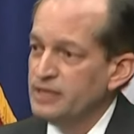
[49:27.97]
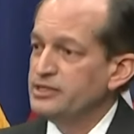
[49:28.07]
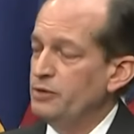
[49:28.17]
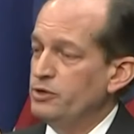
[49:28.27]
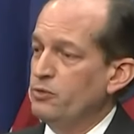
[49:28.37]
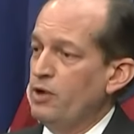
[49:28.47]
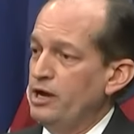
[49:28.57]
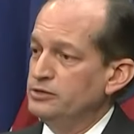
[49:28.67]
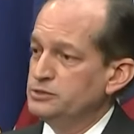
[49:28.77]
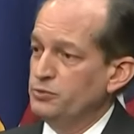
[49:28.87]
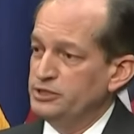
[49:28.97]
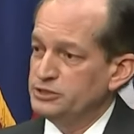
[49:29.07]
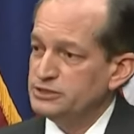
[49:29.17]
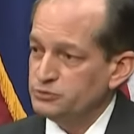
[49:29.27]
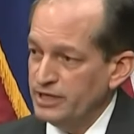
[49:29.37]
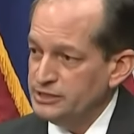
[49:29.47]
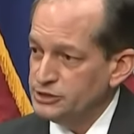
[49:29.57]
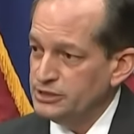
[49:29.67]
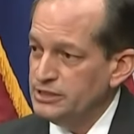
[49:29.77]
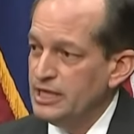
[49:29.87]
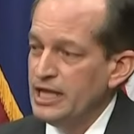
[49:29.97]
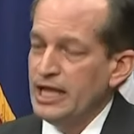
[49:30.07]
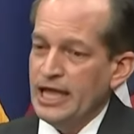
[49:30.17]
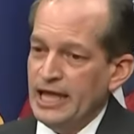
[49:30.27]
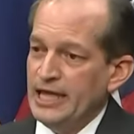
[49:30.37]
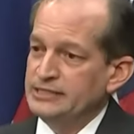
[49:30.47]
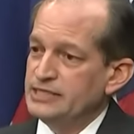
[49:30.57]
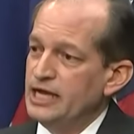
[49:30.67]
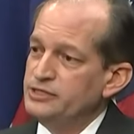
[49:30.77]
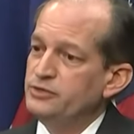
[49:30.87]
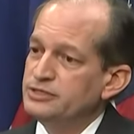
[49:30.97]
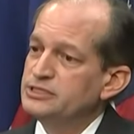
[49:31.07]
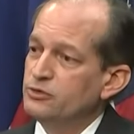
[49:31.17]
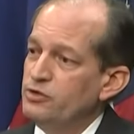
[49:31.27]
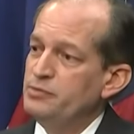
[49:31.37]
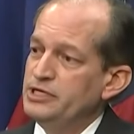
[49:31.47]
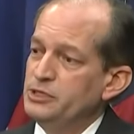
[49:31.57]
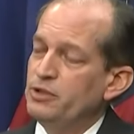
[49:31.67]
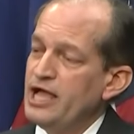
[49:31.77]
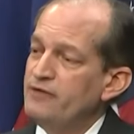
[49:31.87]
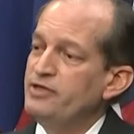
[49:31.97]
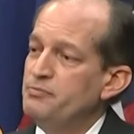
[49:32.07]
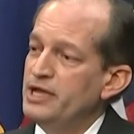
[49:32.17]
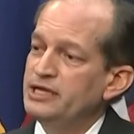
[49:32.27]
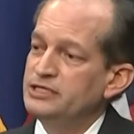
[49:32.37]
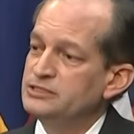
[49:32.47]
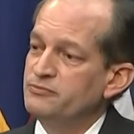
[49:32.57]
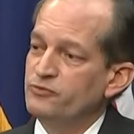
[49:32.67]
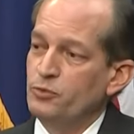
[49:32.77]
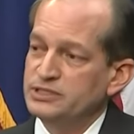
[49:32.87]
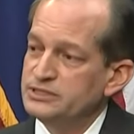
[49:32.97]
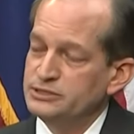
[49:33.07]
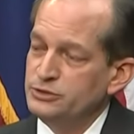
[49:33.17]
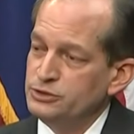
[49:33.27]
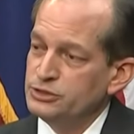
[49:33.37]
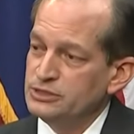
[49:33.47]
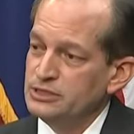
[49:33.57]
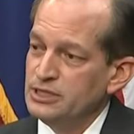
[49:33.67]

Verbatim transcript: that requires registration, and under this agreement you'll have a mechanism for restitution.